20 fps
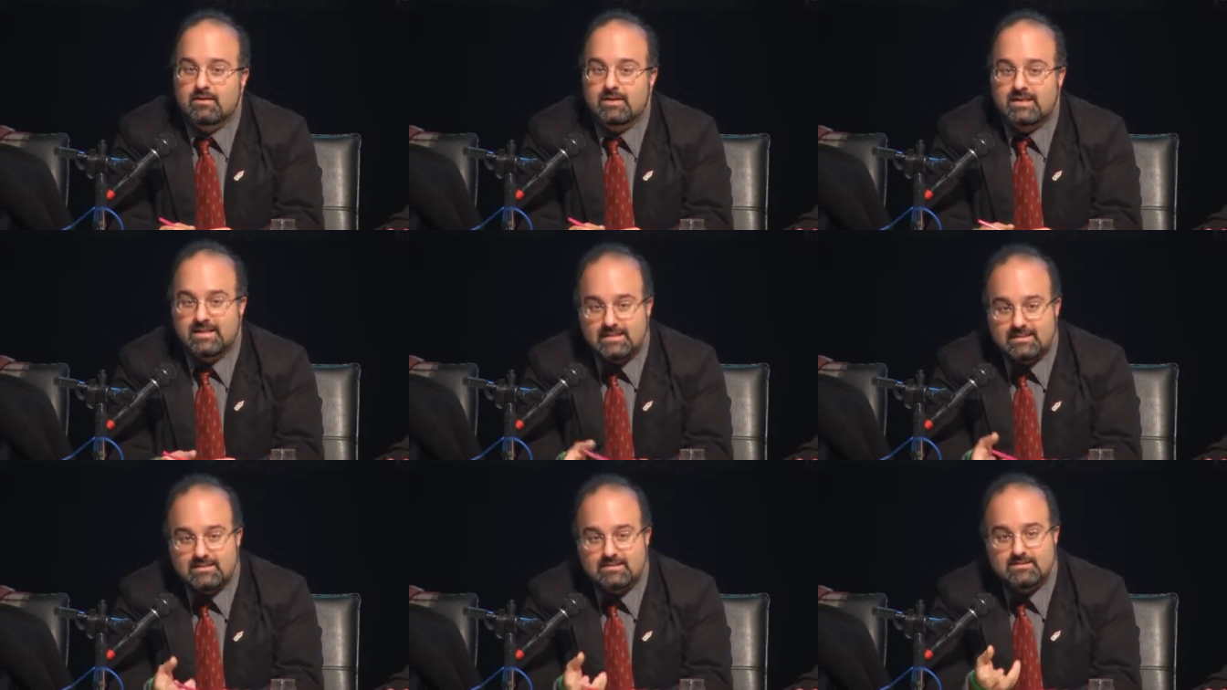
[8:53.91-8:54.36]

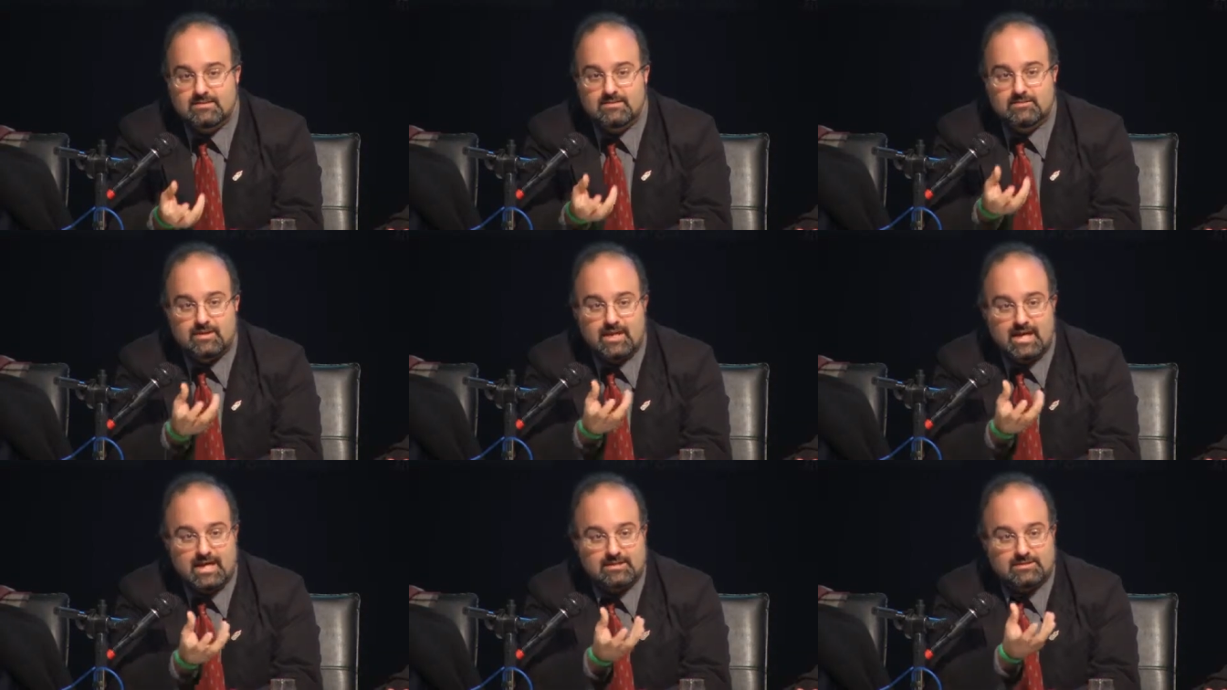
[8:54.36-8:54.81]
is
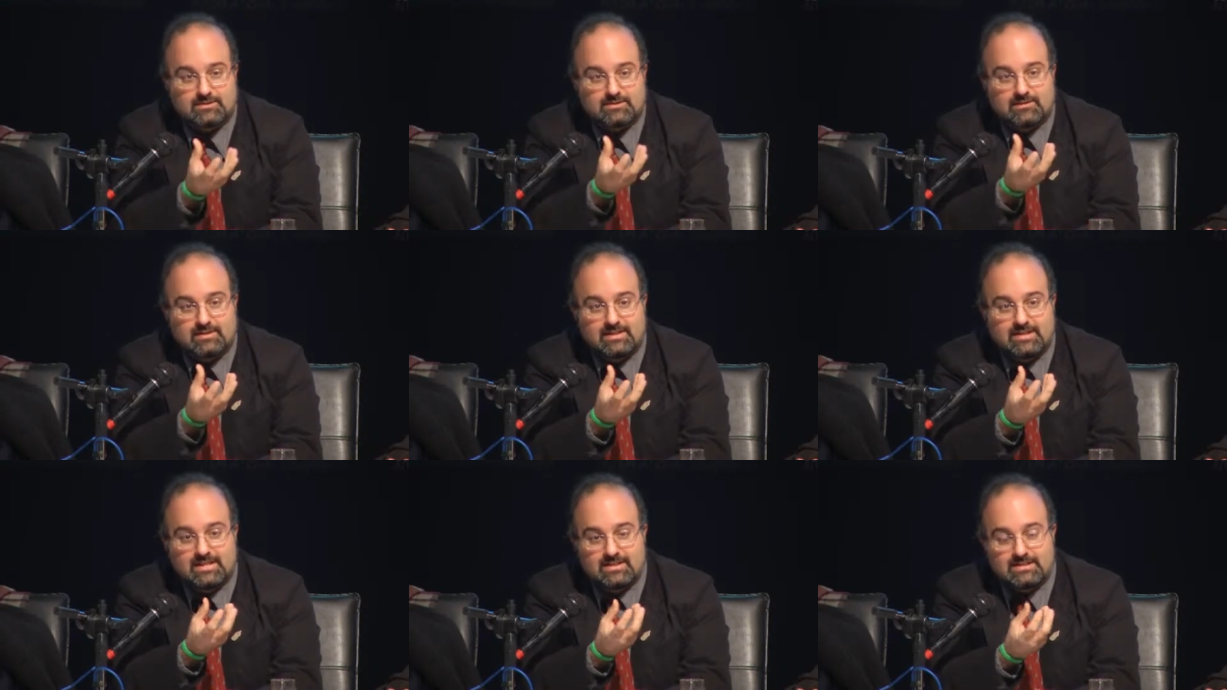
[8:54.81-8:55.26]
to
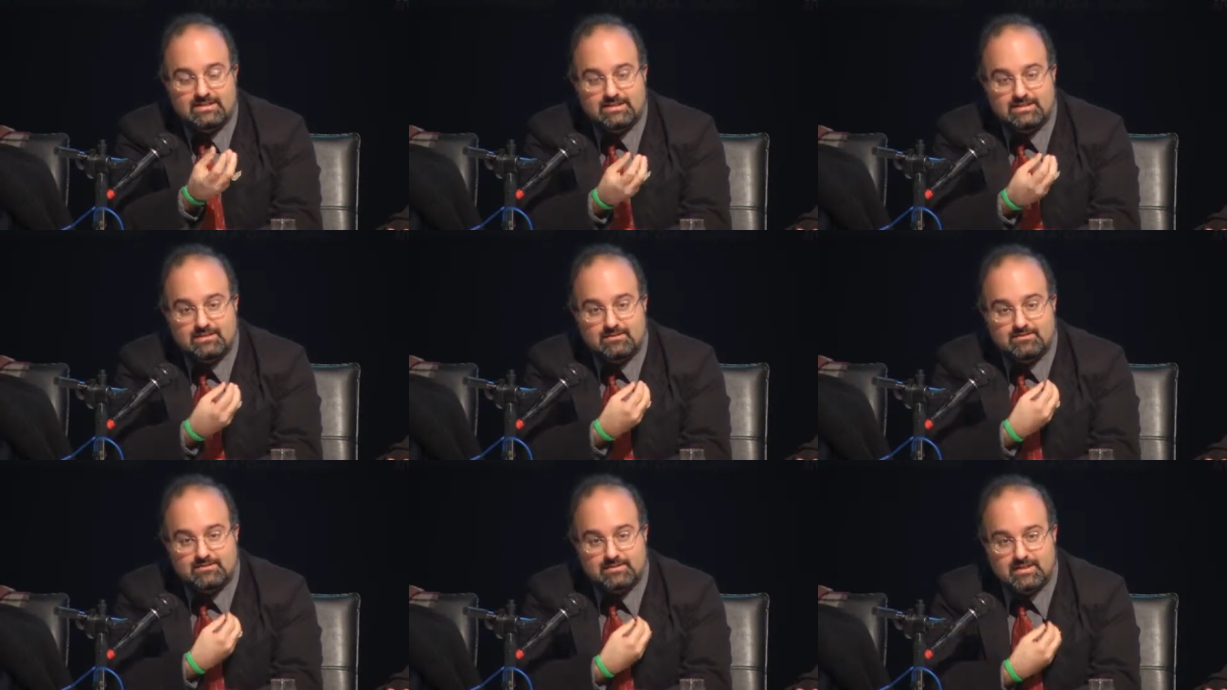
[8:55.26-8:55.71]
actually
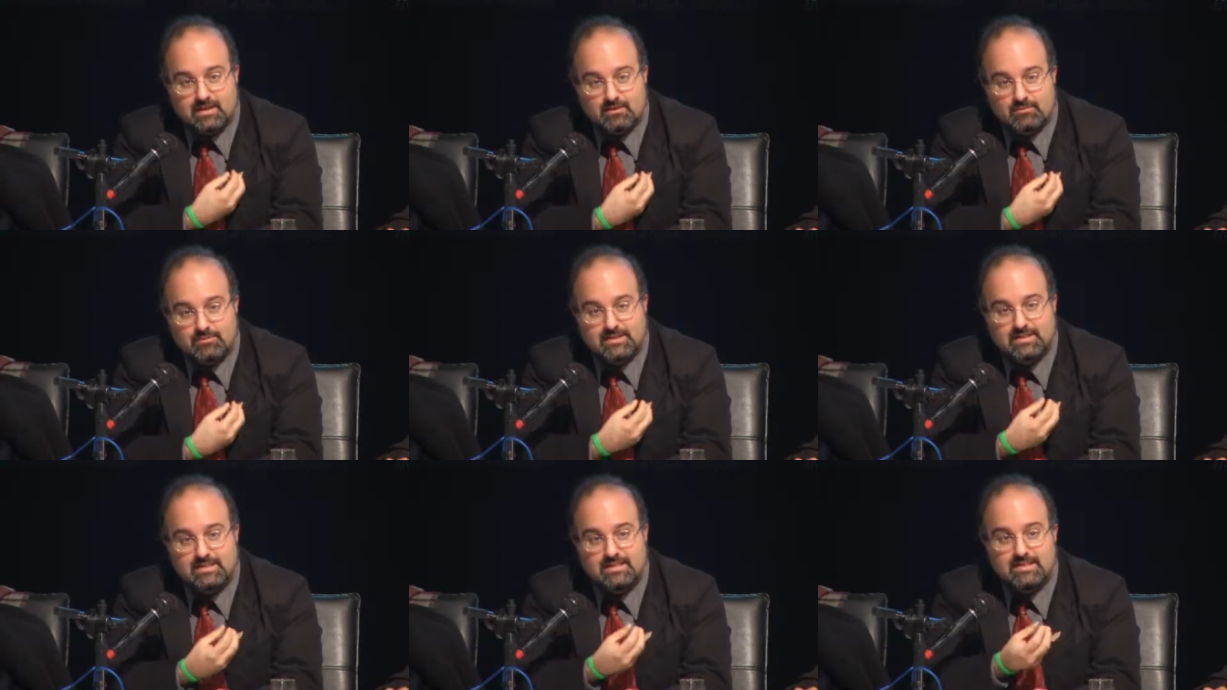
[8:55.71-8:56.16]
achieve
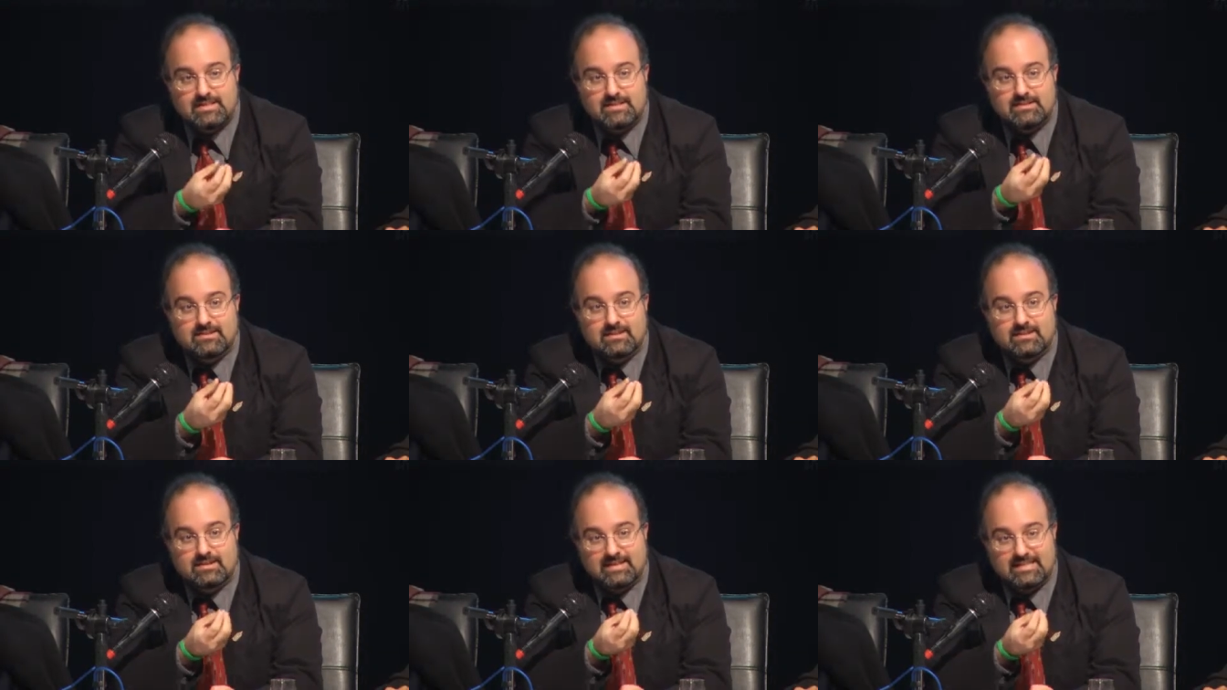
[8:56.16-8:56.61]
tawheed